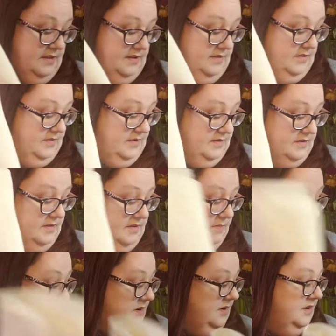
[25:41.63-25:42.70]
that is going
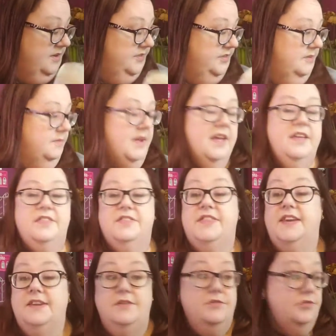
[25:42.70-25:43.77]
to be awesome.
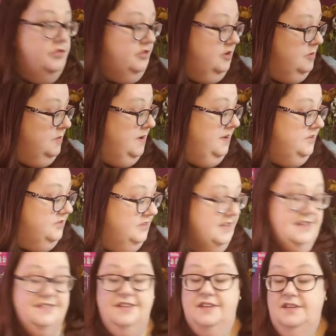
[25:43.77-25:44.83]
Thank you so much,
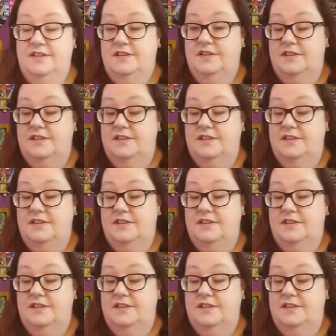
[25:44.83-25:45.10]
Lisa.